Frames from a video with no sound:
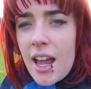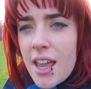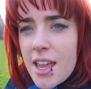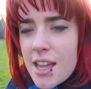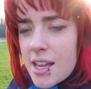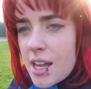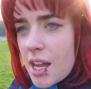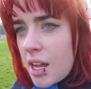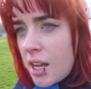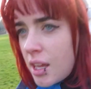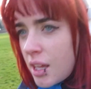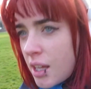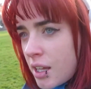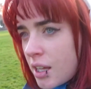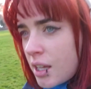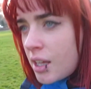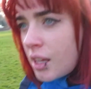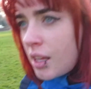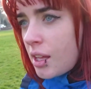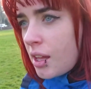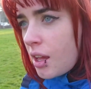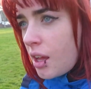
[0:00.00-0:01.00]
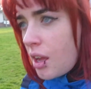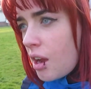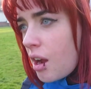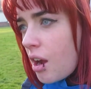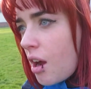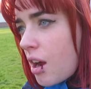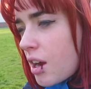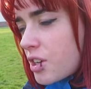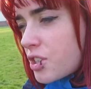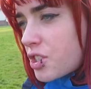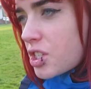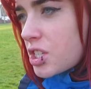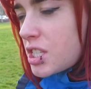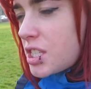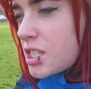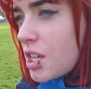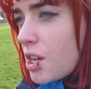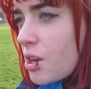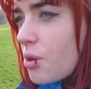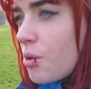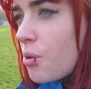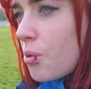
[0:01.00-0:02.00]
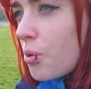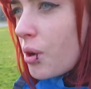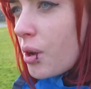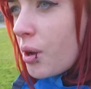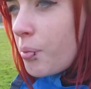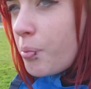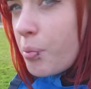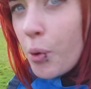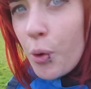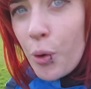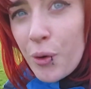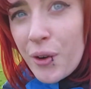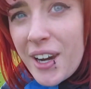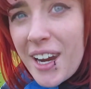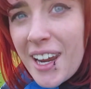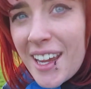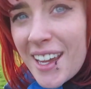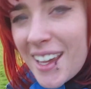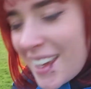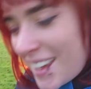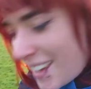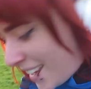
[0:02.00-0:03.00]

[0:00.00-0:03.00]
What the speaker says: like are just so boring